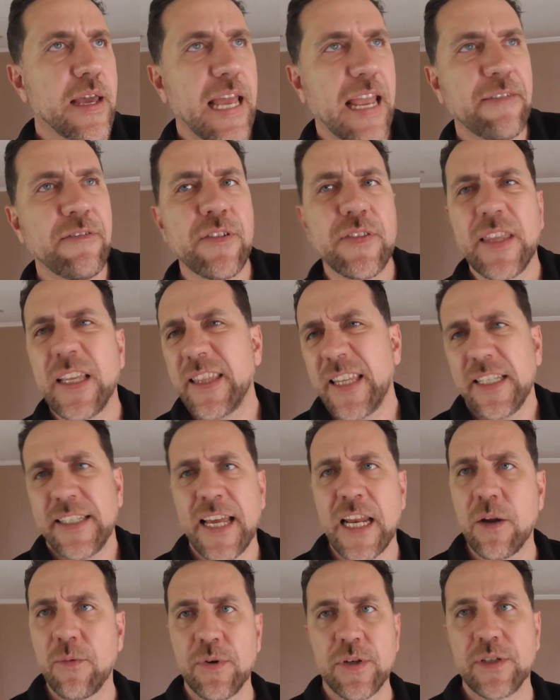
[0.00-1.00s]
Even if this
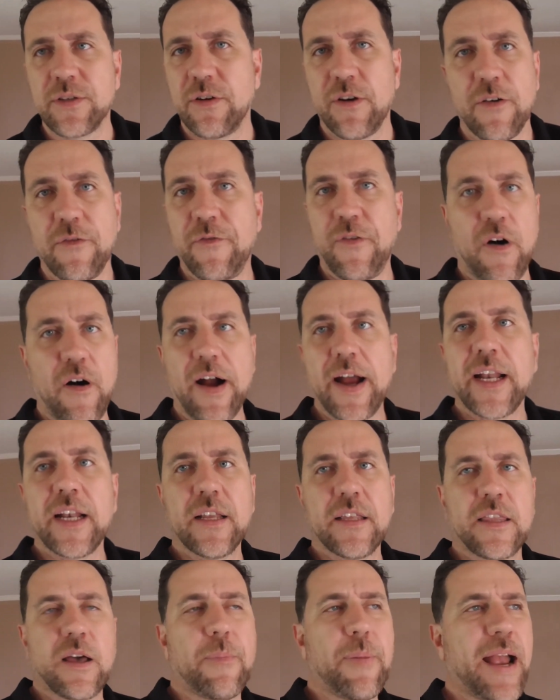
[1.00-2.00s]
tenant was
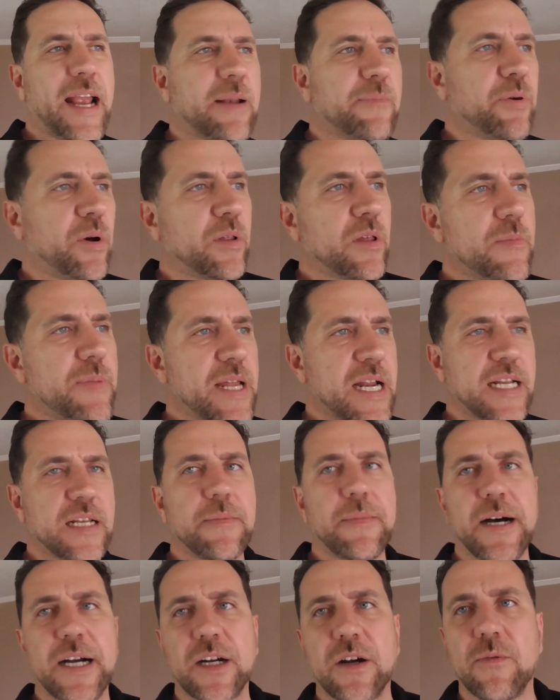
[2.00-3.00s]
fine, they're paying probably a bit
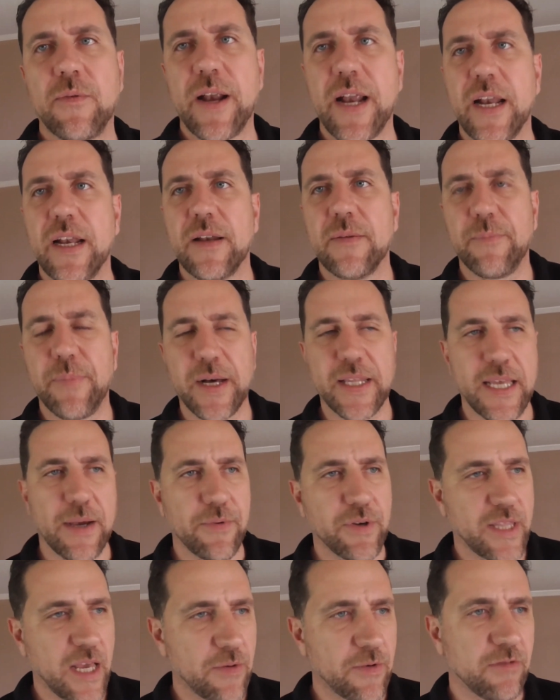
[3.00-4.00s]
under market rent, but they
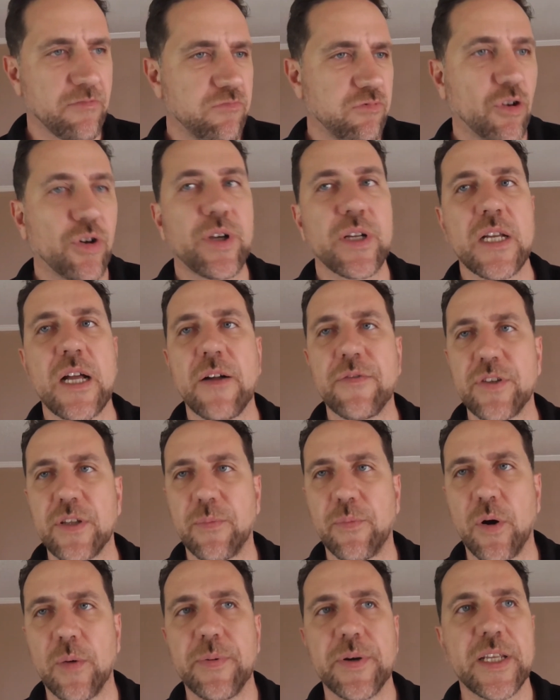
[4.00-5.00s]
were looking after
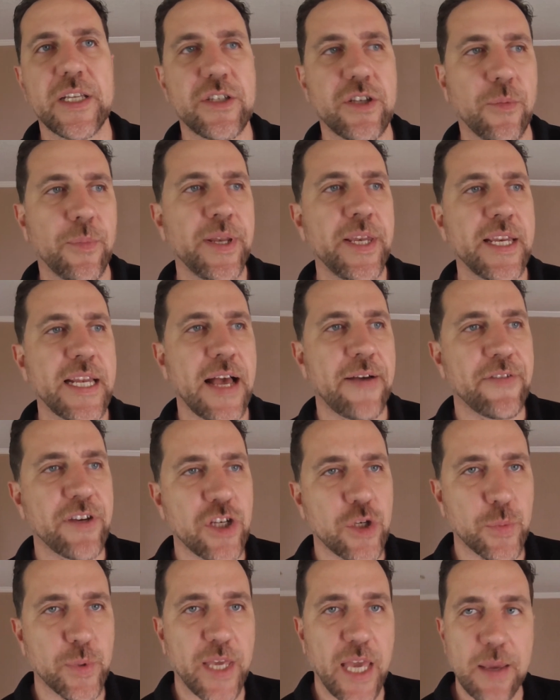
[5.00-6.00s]
the property, so we didn't have an
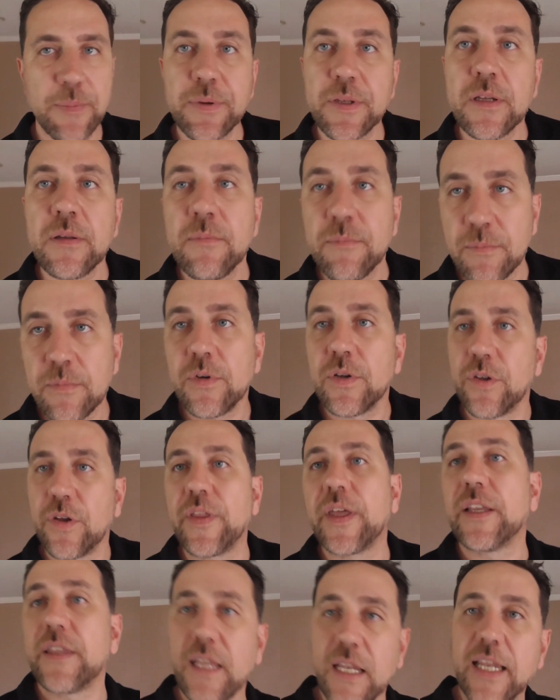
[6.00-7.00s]
issue with keeping them,
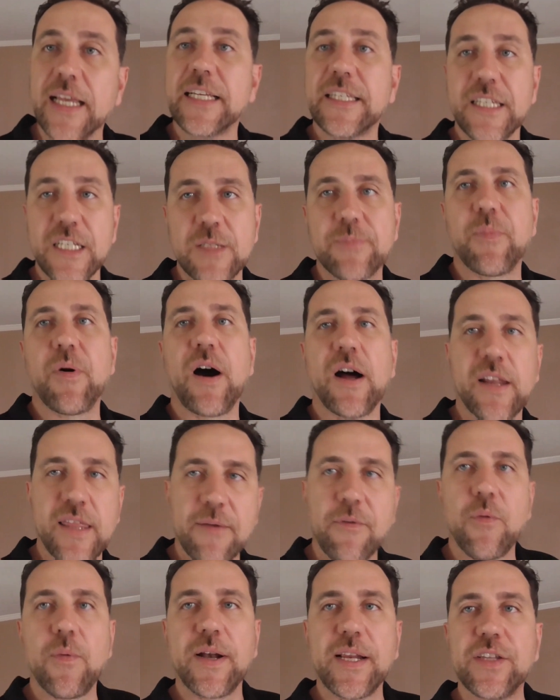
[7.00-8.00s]
although the lease expired
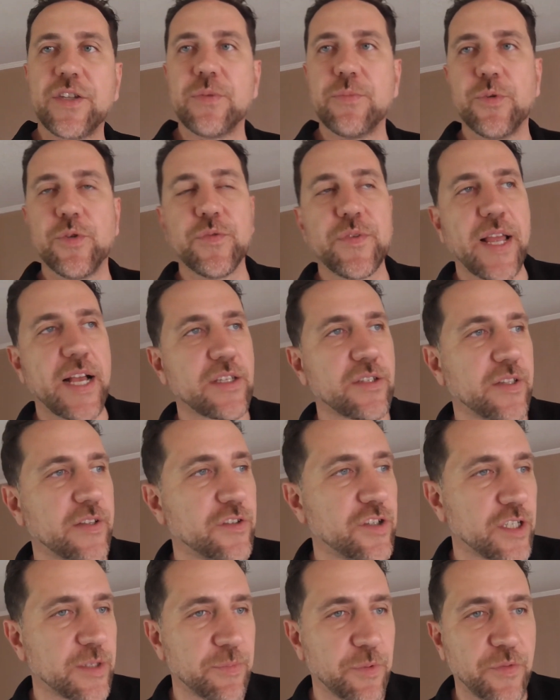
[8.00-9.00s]
and they were ready to move now, so
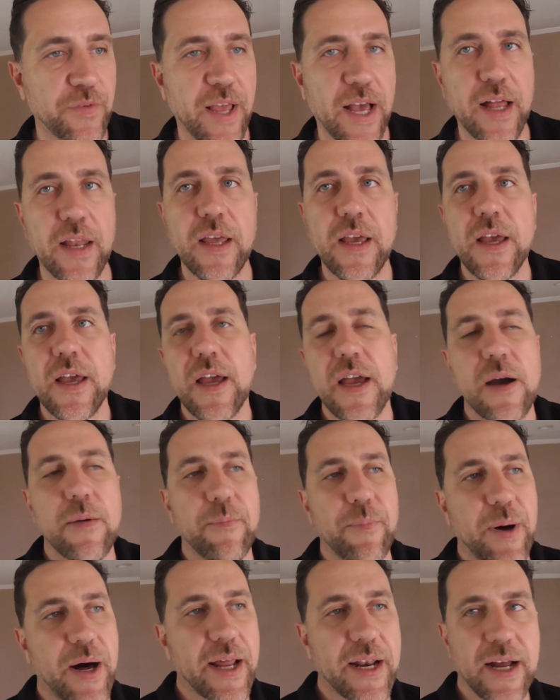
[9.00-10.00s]
they've just moved
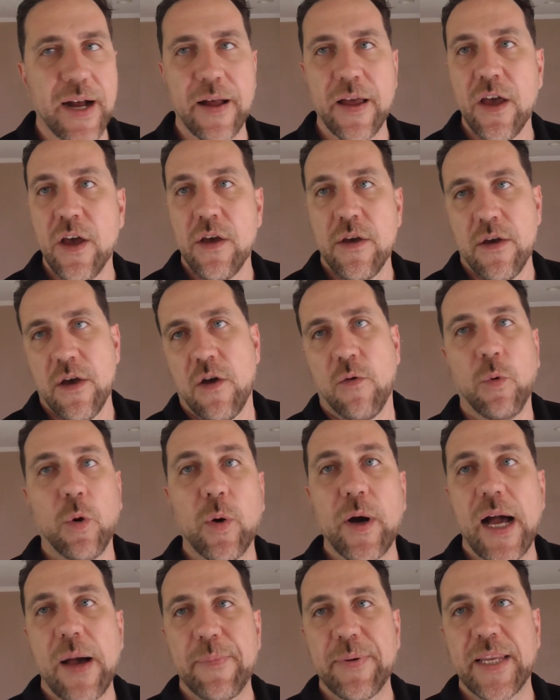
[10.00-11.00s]
out. But we
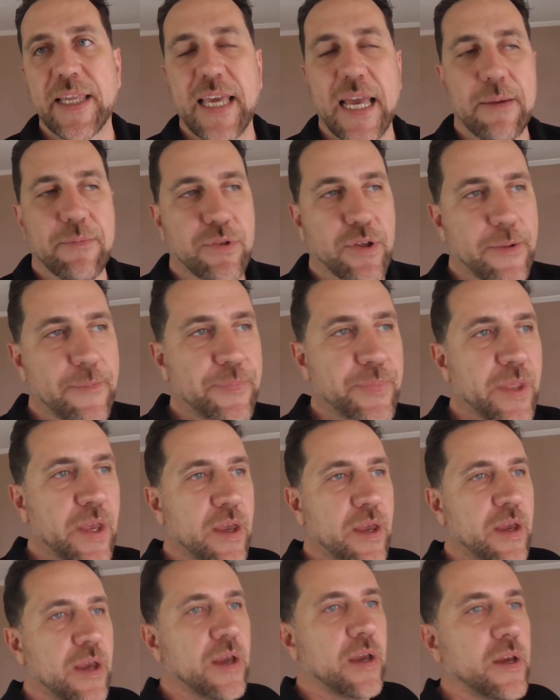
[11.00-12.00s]
were happy to keep them.
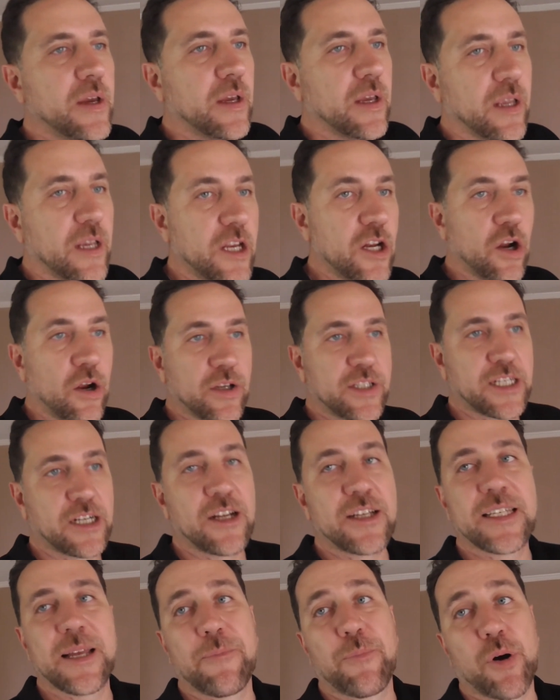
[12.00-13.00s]

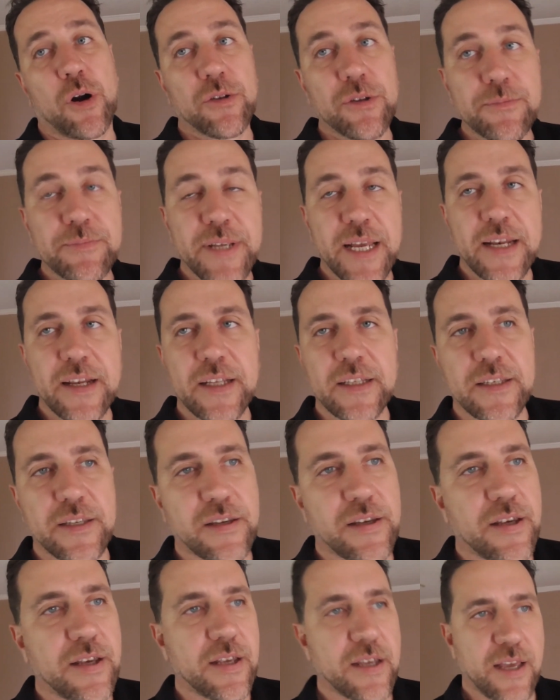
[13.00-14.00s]
Sometimes they're problem
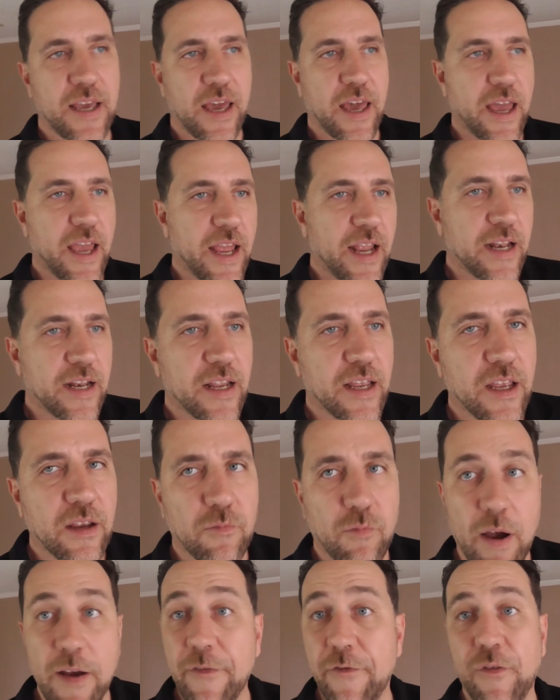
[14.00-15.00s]
tenants,
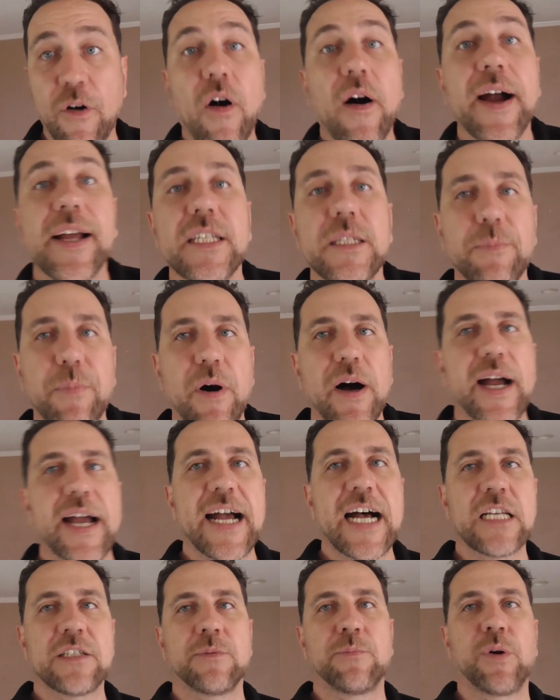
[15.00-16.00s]
and we're fine to buy a
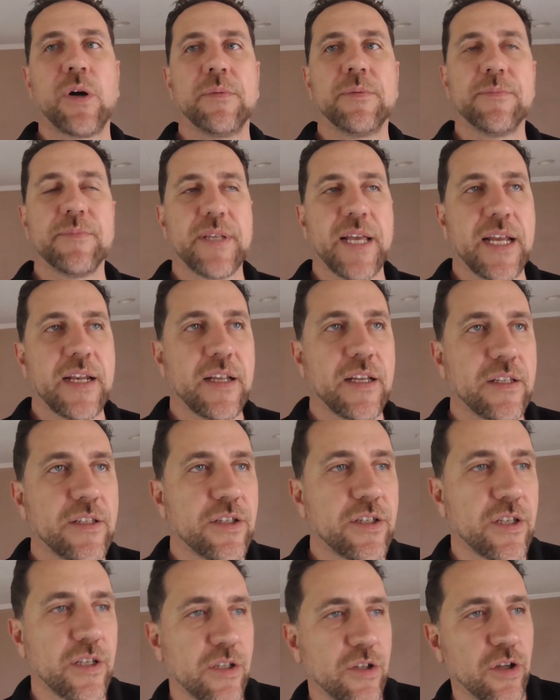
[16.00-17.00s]
house with problem
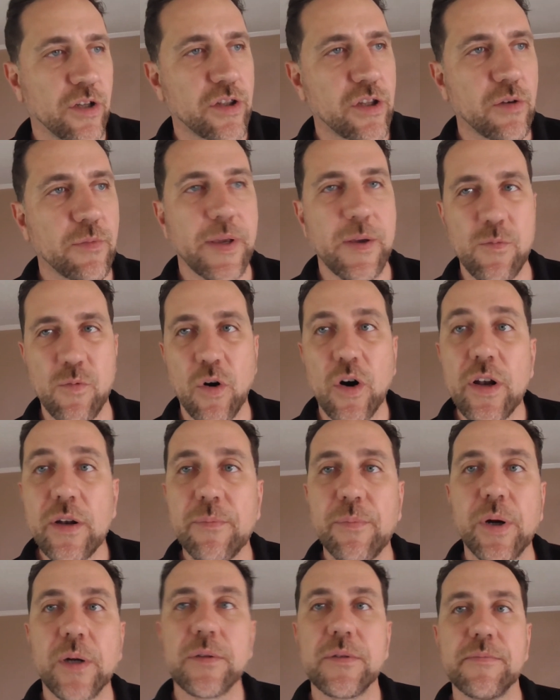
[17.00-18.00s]
tenants. Not that we
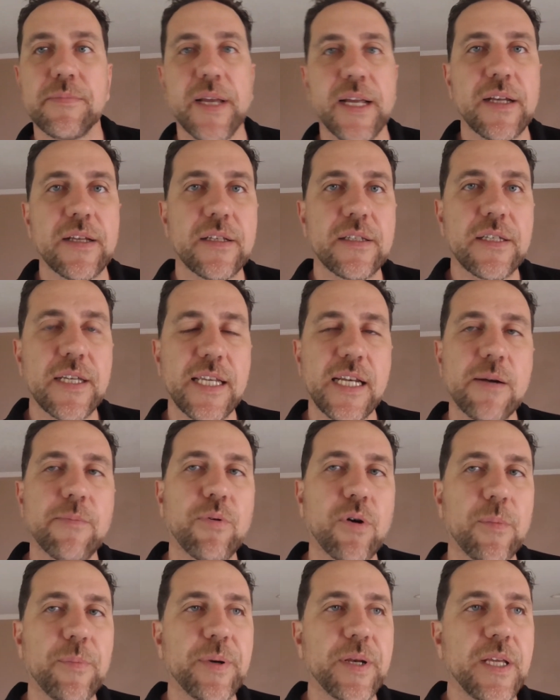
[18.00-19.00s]
want problem tenants in
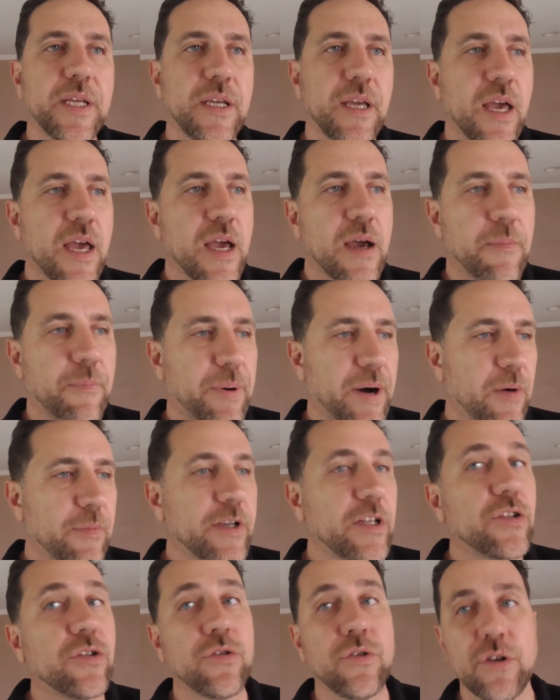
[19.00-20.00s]
our property, but
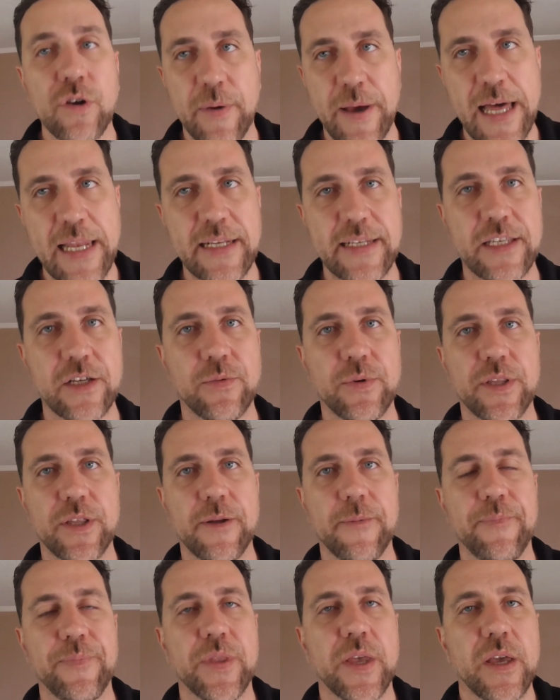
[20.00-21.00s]
we do know how to deal with
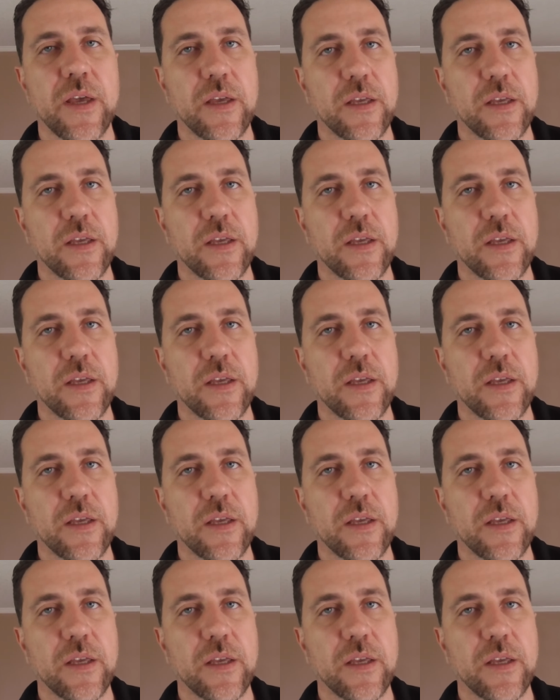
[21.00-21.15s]
them.